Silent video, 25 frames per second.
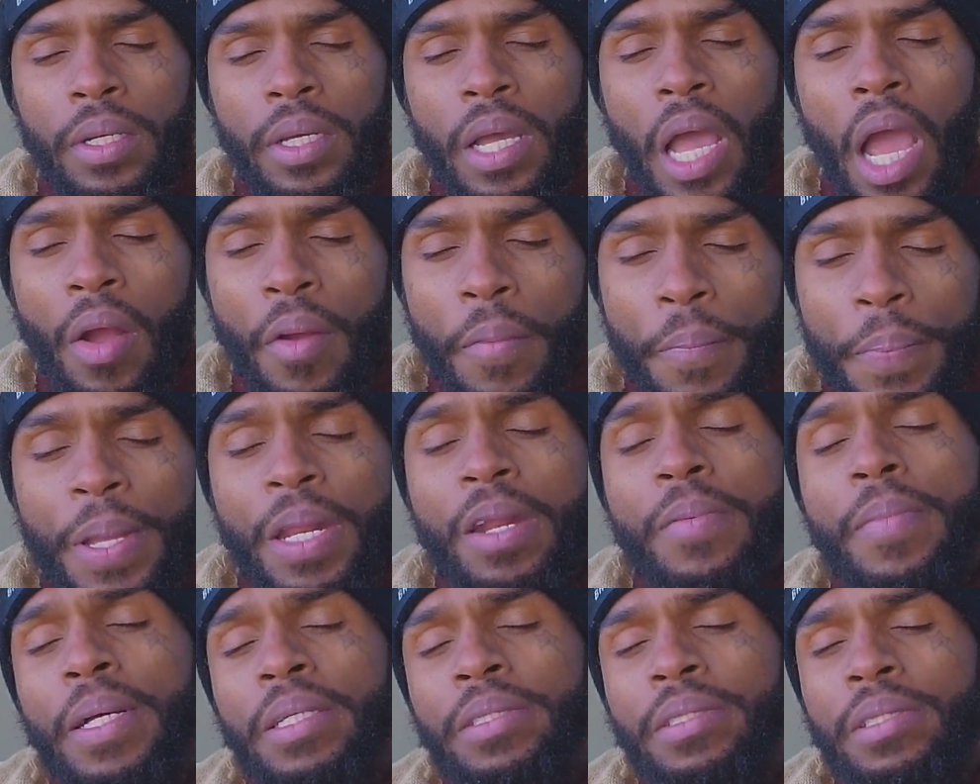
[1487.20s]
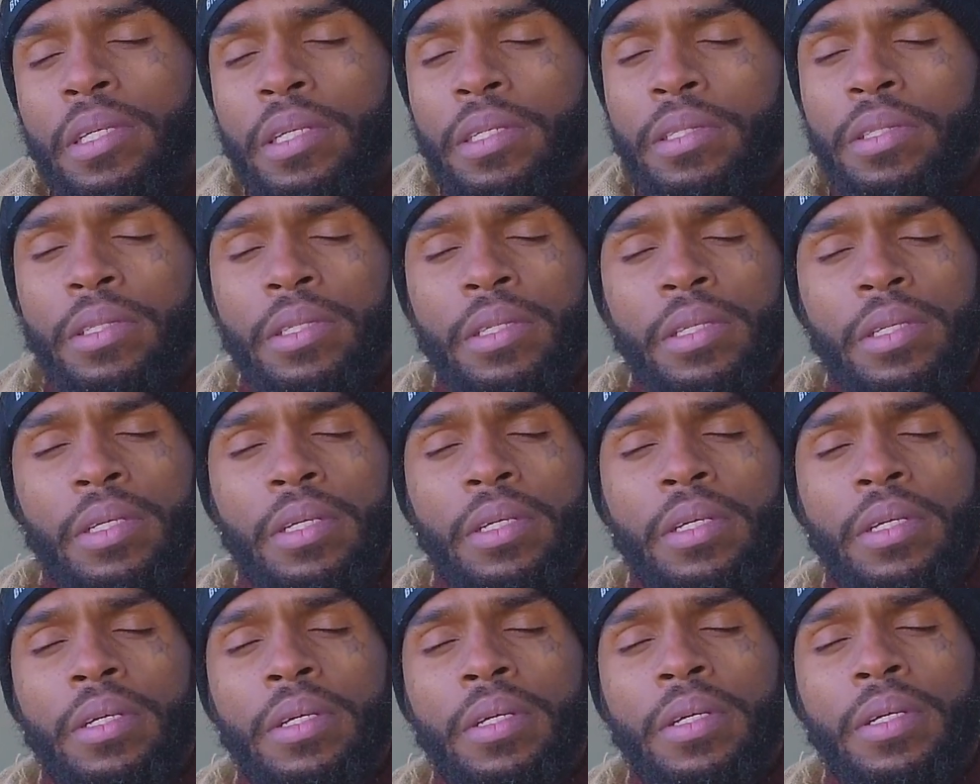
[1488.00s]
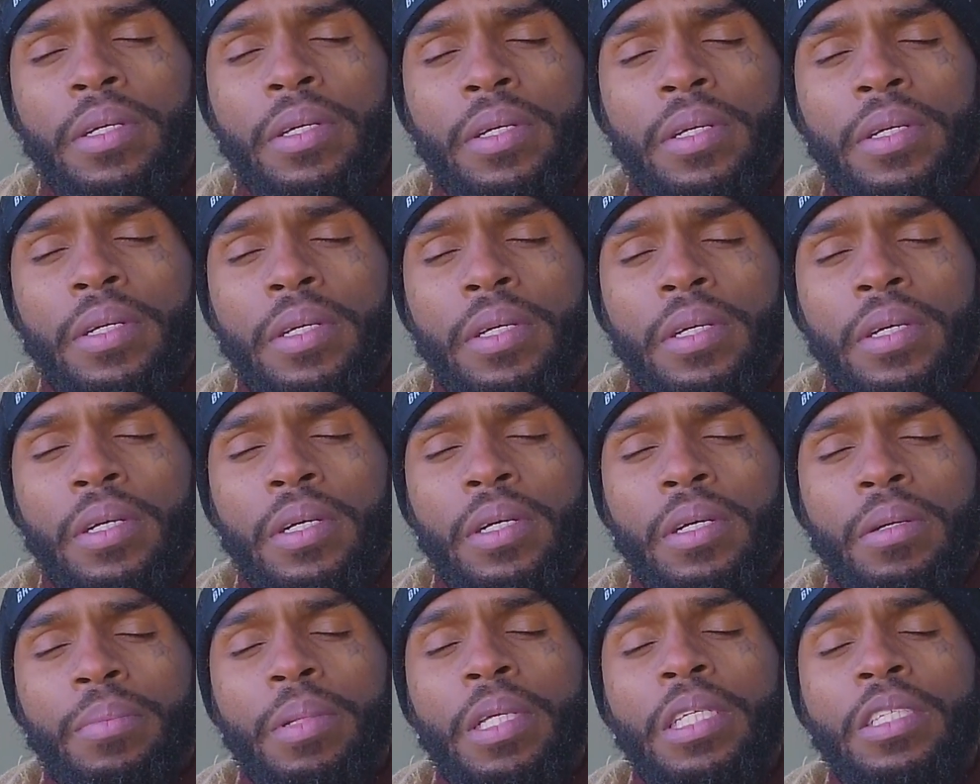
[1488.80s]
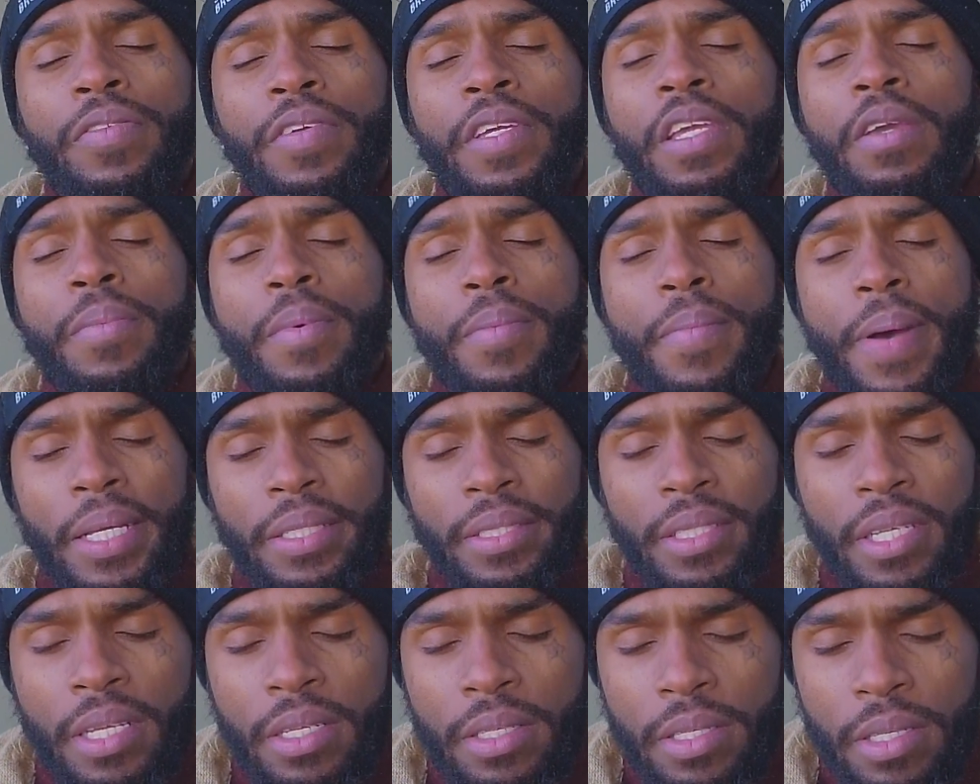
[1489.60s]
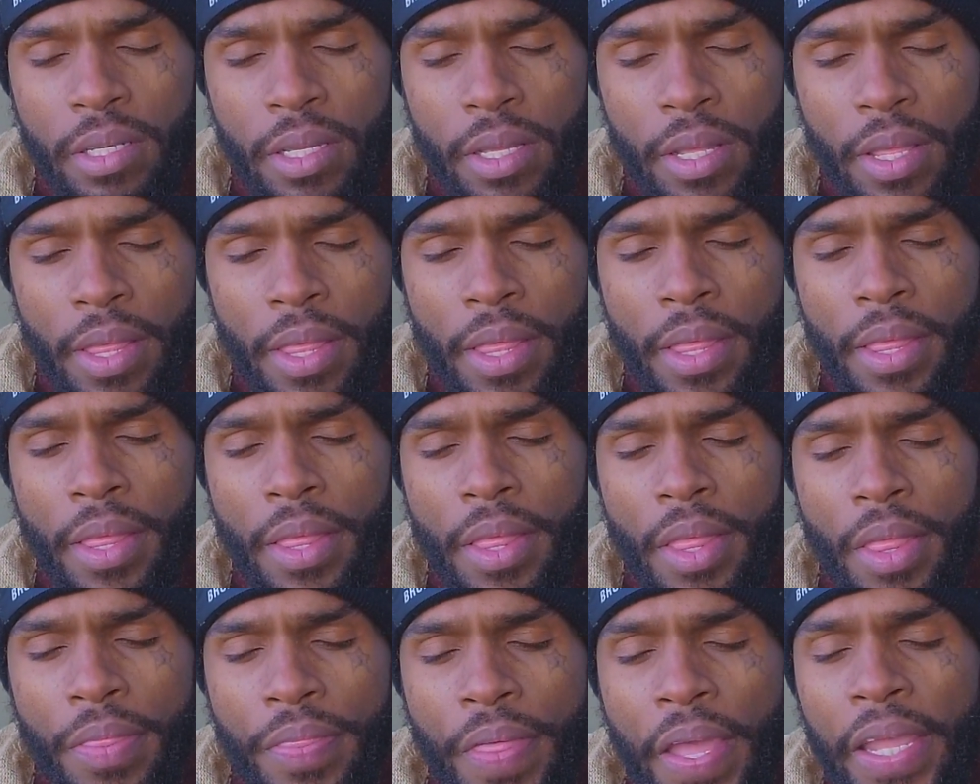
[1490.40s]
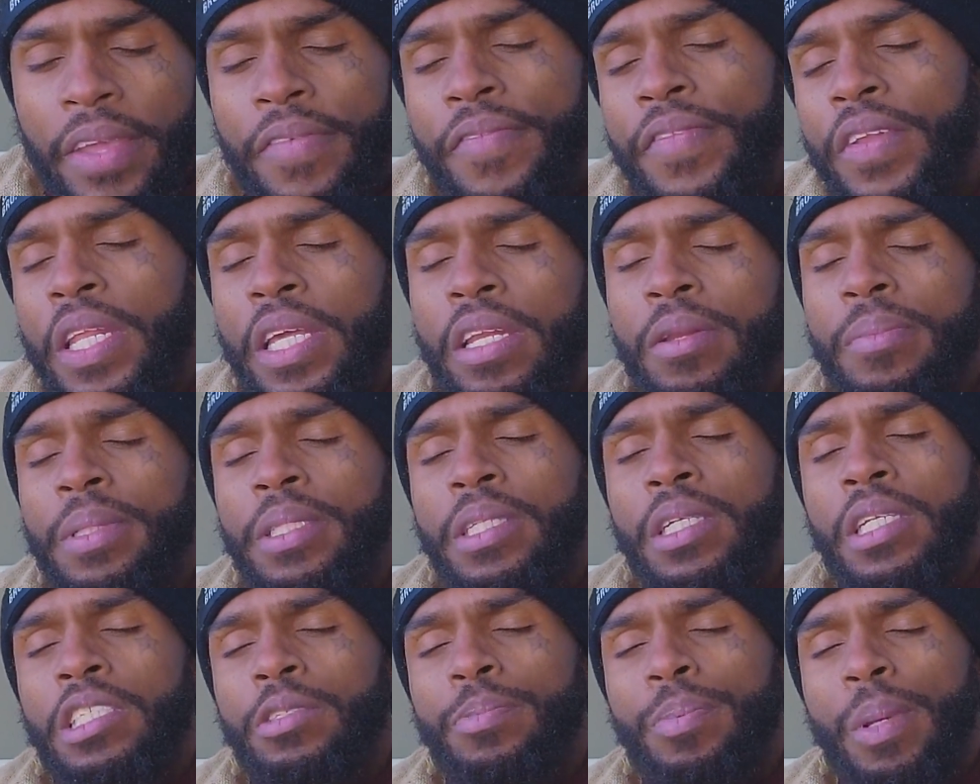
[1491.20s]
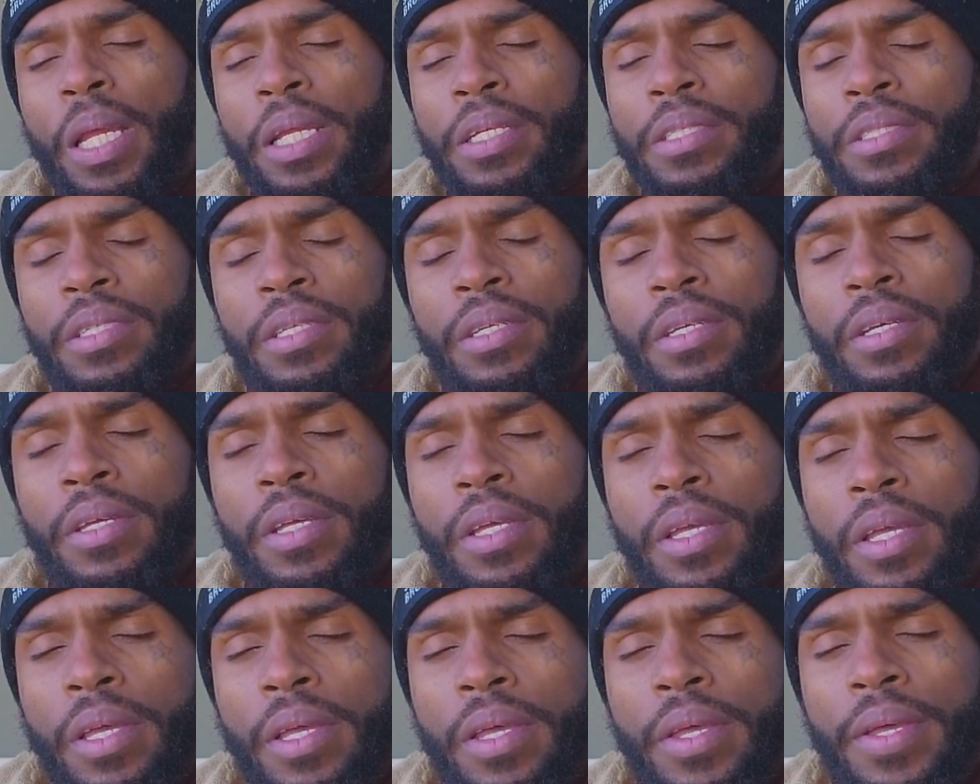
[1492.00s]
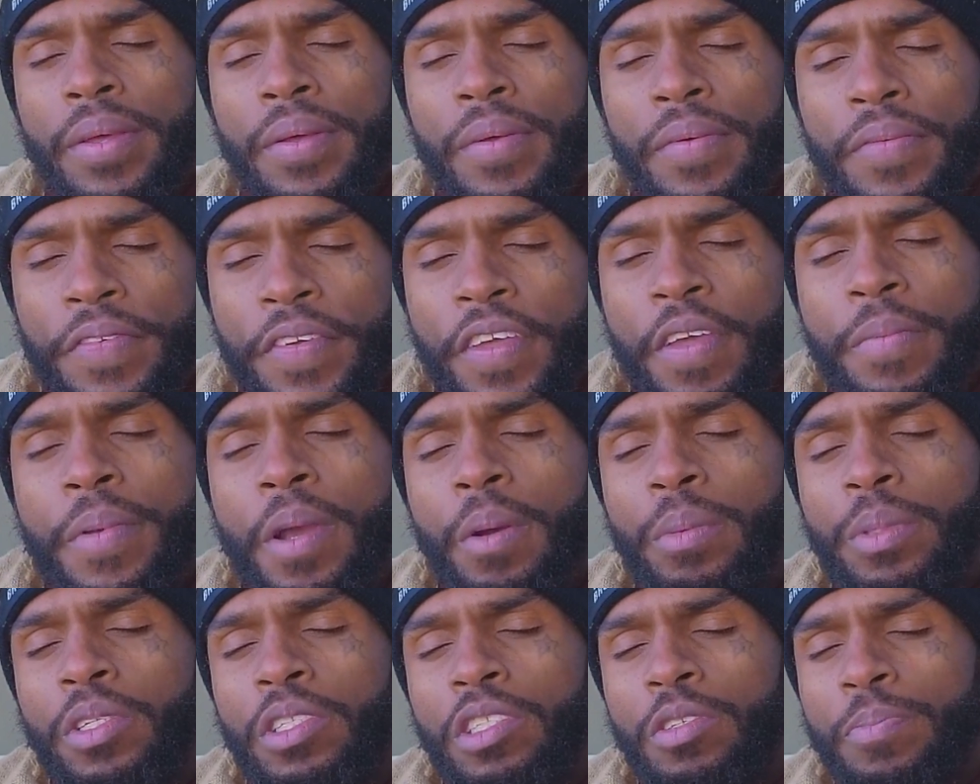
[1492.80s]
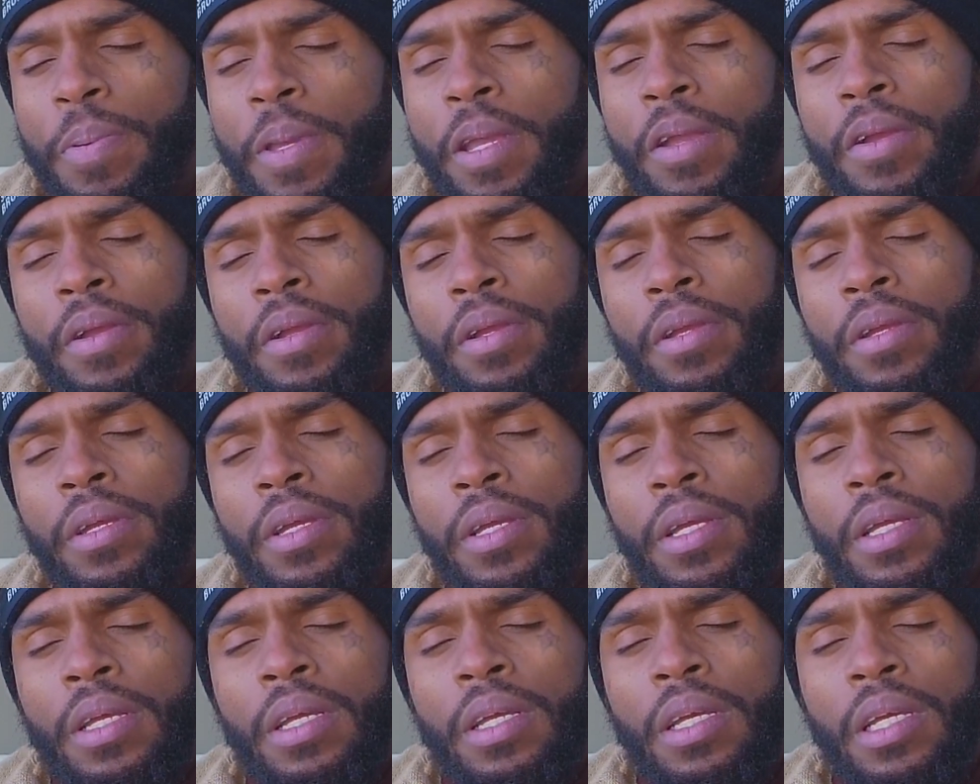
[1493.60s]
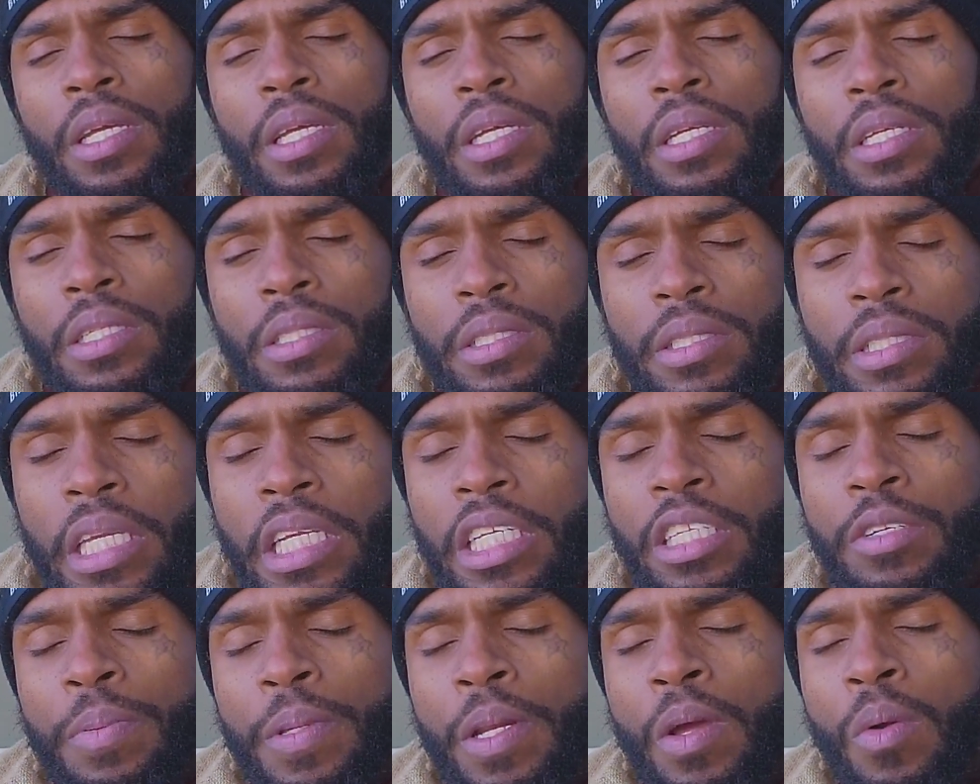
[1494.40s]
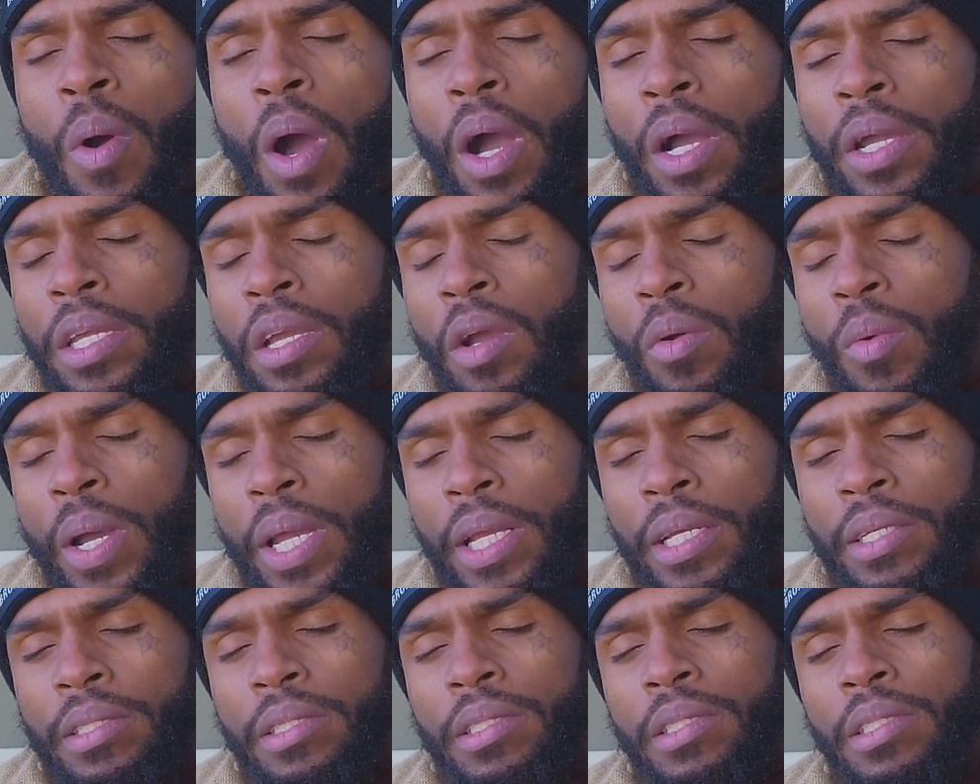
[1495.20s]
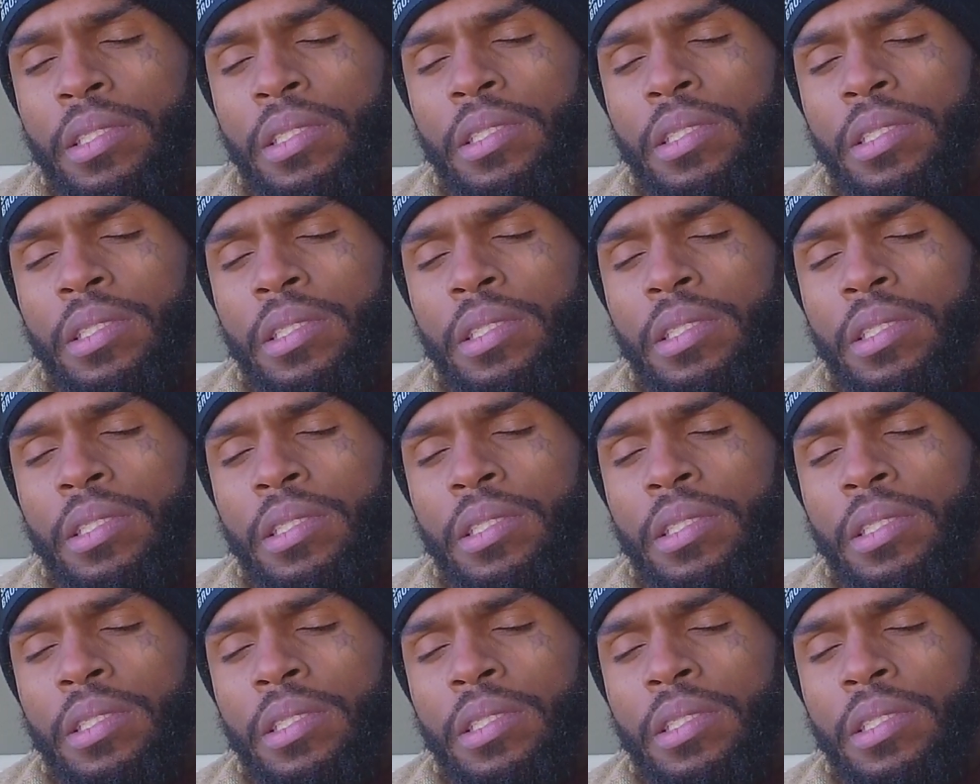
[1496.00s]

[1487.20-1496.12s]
I repent of my sins. Please forgive me my sins. Thank you for leading me to this place. Fill me up with your spirit. Teach me to walk in your ways.